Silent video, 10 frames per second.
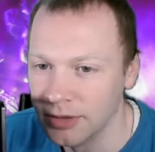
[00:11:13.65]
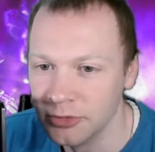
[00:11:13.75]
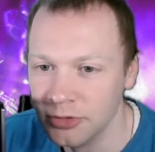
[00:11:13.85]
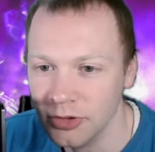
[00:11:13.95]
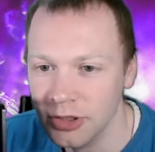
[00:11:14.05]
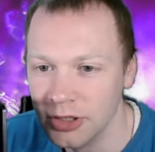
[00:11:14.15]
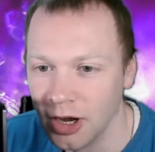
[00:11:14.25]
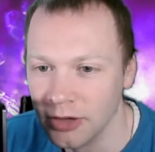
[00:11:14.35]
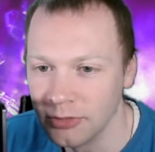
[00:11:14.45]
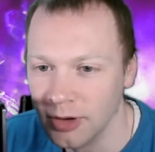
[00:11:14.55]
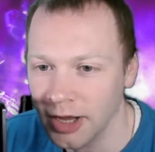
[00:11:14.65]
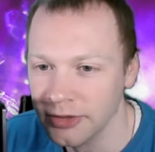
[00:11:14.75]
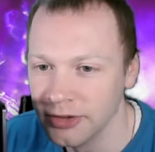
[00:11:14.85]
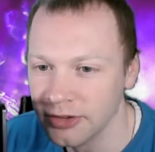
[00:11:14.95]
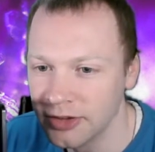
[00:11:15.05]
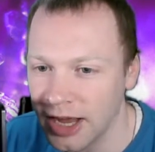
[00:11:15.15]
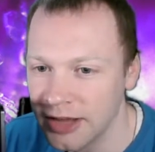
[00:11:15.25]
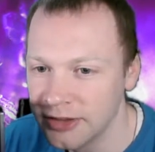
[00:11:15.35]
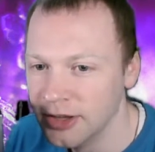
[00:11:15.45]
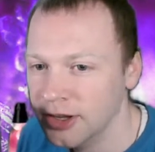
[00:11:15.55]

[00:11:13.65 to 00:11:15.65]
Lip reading: I'm sure you guys will understand.